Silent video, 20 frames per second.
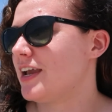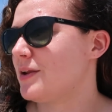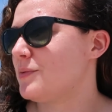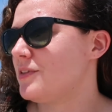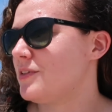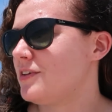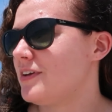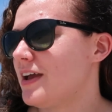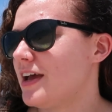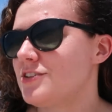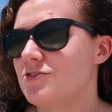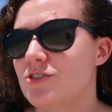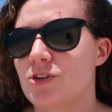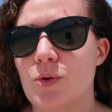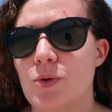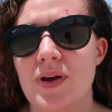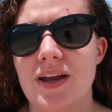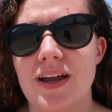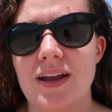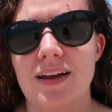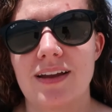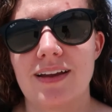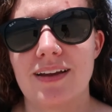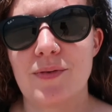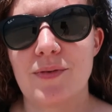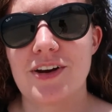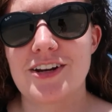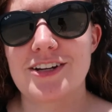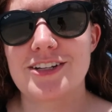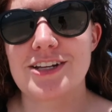in with you guys real quick.
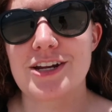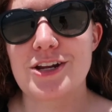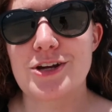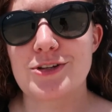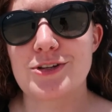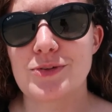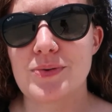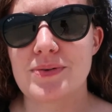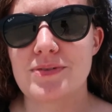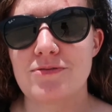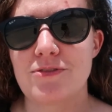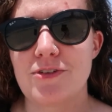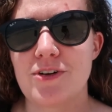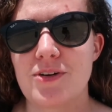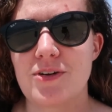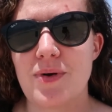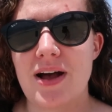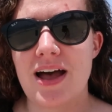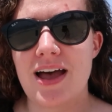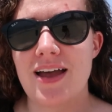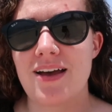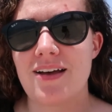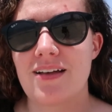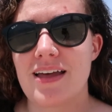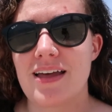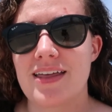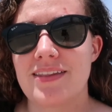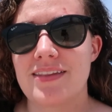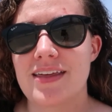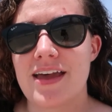We're just gonna go swimming for a while
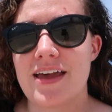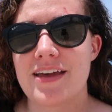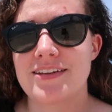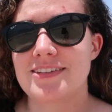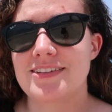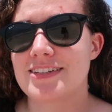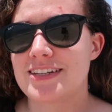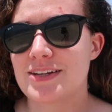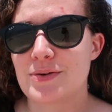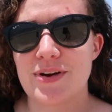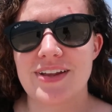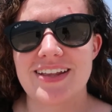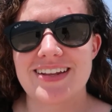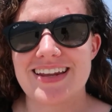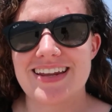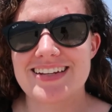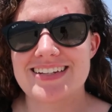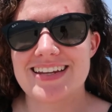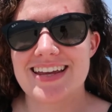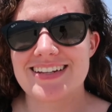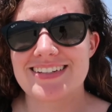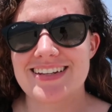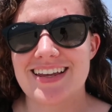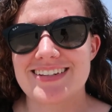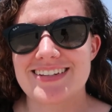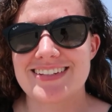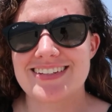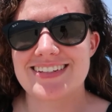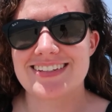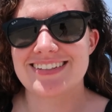and then see where the day takes us.